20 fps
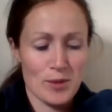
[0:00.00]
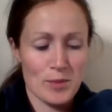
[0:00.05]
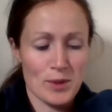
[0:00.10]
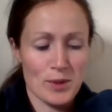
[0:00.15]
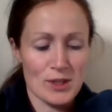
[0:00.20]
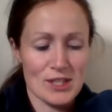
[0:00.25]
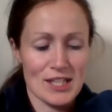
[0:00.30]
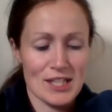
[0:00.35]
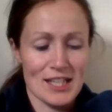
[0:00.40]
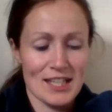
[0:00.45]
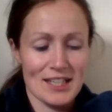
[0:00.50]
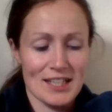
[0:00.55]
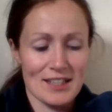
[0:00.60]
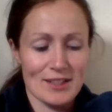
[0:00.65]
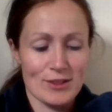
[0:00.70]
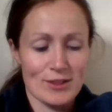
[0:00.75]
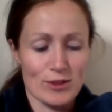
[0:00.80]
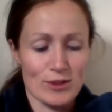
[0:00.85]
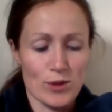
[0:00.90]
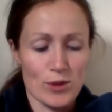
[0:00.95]
body,
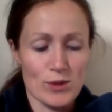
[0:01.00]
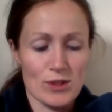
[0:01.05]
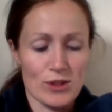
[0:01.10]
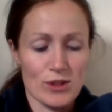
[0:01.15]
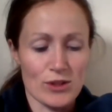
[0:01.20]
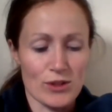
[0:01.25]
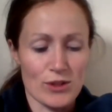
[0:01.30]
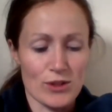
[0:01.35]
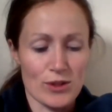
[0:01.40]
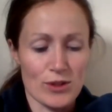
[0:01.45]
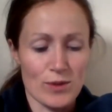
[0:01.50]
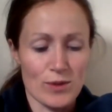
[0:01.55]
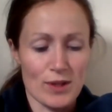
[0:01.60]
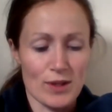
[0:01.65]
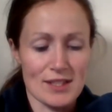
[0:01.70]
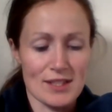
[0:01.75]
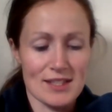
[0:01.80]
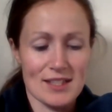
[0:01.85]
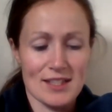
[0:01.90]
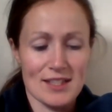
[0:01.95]
gross or
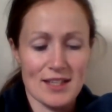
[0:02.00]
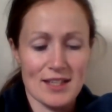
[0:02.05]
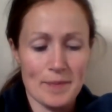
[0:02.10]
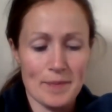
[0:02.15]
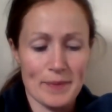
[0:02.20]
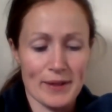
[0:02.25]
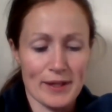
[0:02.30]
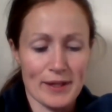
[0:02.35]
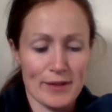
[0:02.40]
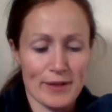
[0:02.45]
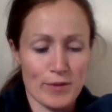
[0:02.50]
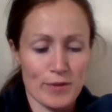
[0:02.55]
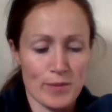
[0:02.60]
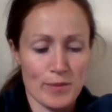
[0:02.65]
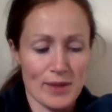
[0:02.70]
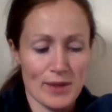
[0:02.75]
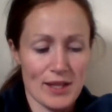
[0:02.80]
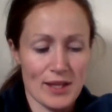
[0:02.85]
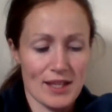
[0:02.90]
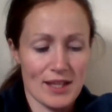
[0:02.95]
otherwise, apart from
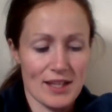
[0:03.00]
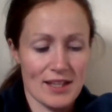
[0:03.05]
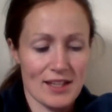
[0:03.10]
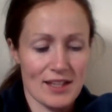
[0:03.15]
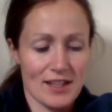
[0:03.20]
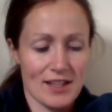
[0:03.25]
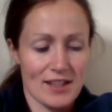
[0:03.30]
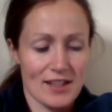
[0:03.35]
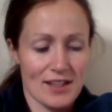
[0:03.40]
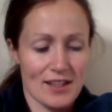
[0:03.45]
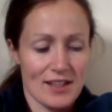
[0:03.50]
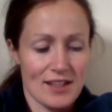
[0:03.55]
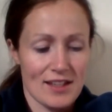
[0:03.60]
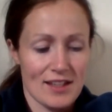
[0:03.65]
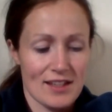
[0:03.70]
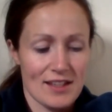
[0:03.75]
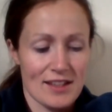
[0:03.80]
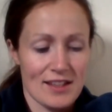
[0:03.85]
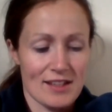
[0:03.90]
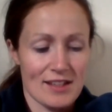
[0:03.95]
me.
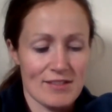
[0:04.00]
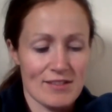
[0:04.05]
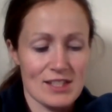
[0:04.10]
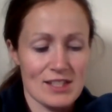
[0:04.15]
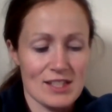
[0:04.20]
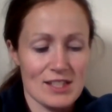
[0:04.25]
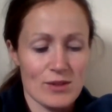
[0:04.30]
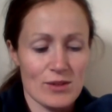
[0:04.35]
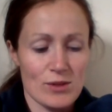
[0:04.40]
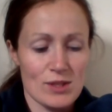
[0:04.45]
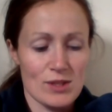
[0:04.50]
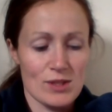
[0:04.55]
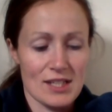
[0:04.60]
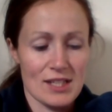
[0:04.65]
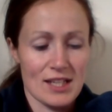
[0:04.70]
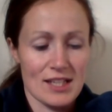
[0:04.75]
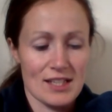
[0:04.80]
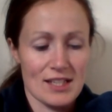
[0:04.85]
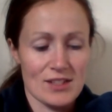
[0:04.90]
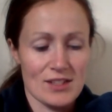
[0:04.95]
There is no
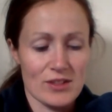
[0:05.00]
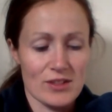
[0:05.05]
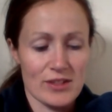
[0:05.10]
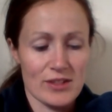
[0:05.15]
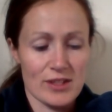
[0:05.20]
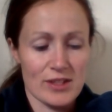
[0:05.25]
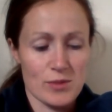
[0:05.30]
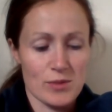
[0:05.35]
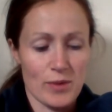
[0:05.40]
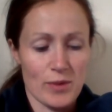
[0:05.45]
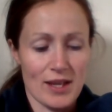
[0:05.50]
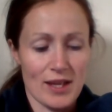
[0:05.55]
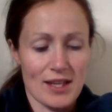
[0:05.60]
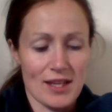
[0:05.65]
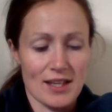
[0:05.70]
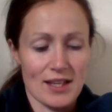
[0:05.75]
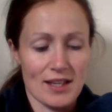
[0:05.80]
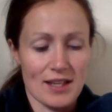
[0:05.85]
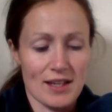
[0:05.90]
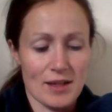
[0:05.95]
state such as
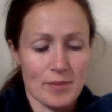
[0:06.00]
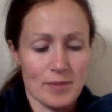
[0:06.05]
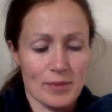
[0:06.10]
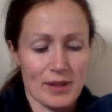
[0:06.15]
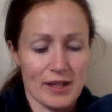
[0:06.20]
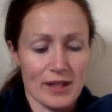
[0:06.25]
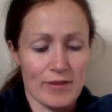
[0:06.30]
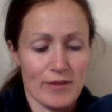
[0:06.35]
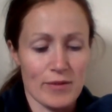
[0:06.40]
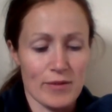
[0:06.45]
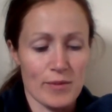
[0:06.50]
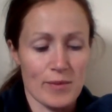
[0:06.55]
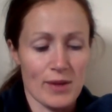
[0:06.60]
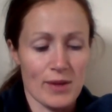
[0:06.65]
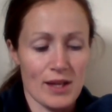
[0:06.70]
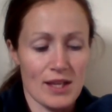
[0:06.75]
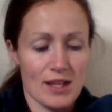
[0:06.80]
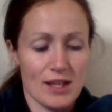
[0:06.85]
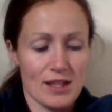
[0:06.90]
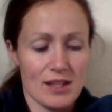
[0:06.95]
waking apart from me.
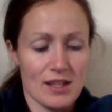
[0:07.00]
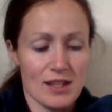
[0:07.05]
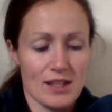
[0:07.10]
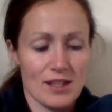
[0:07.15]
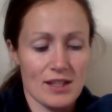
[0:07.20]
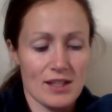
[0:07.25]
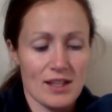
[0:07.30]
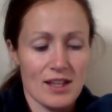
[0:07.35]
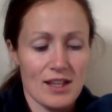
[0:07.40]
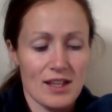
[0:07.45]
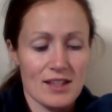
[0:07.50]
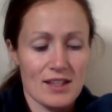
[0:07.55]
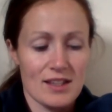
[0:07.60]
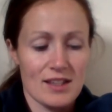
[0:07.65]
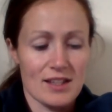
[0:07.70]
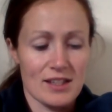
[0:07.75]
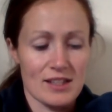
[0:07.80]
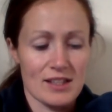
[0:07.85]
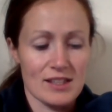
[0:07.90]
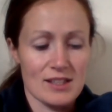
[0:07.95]

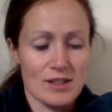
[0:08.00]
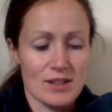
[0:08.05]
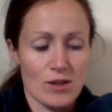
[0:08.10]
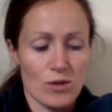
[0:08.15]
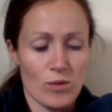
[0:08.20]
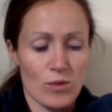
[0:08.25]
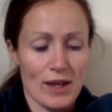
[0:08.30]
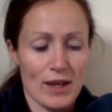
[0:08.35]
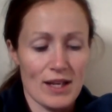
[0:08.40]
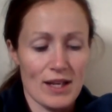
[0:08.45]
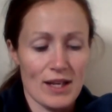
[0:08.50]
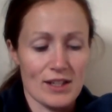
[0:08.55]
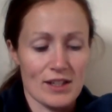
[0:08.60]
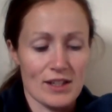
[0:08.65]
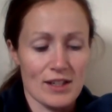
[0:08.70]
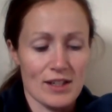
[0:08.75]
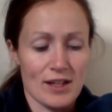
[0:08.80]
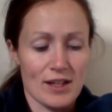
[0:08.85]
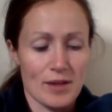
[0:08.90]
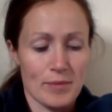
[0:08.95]
There is no waker
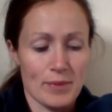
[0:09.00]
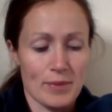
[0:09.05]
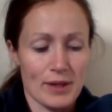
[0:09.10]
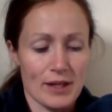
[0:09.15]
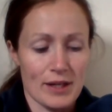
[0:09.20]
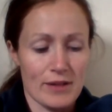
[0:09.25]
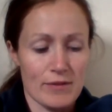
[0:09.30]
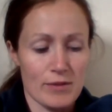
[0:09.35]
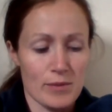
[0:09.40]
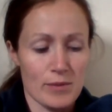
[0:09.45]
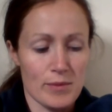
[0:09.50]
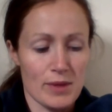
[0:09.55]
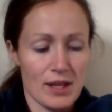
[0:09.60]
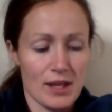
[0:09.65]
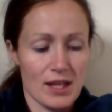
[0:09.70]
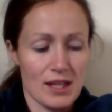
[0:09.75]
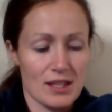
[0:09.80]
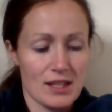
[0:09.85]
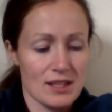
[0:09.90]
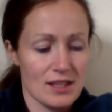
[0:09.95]
apart from me.
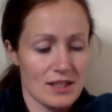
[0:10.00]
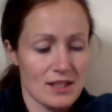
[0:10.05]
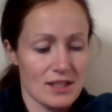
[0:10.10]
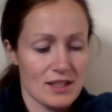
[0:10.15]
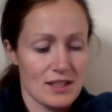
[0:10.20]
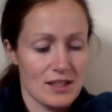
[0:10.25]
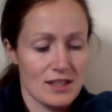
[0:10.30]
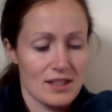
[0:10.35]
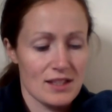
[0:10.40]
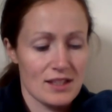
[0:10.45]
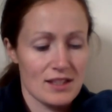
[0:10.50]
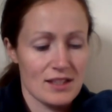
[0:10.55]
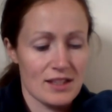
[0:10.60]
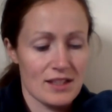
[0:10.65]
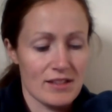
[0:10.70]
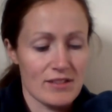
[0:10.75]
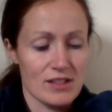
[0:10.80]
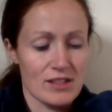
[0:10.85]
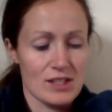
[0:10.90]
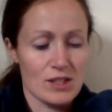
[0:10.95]

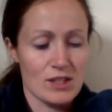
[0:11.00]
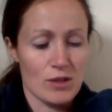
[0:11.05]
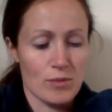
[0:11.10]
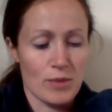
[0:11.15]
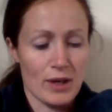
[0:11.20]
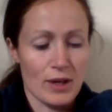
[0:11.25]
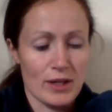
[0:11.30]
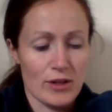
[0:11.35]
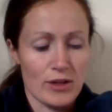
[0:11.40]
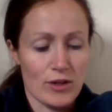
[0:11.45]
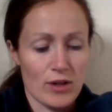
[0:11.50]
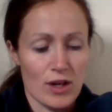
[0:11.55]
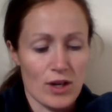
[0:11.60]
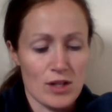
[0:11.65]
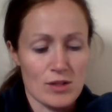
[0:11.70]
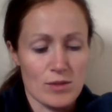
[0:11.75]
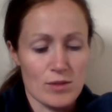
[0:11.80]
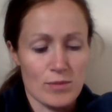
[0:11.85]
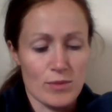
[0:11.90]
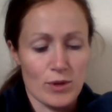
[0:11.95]
There is no
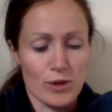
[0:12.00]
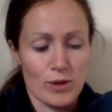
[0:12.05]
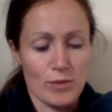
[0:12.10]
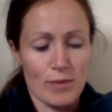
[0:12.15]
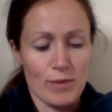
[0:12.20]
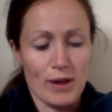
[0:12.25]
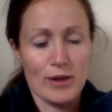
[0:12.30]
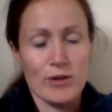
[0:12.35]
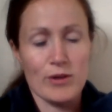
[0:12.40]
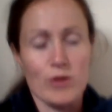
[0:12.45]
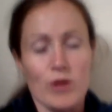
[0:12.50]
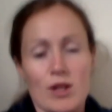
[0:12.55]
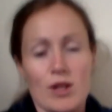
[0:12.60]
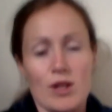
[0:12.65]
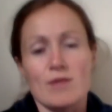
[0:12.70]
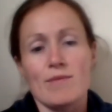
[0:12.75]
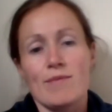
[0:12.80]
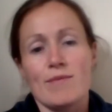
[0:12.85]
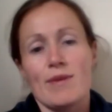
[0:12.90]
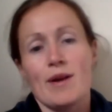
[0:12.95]
microcosm or
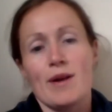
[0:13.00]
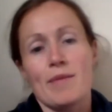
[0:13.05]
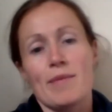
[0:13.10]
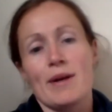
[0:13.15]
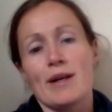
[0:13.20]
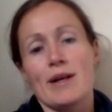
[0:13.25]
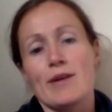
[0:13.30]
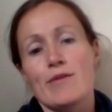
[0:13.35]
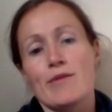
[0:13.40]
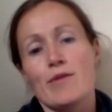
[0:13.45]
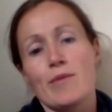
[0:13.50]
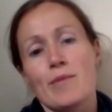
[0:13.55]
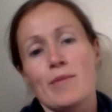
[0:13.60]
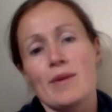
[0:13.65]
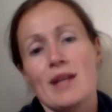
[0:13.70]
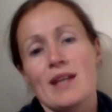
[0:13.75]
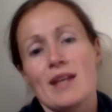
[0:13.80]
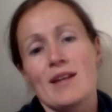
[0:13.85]
macrocosm apart from me.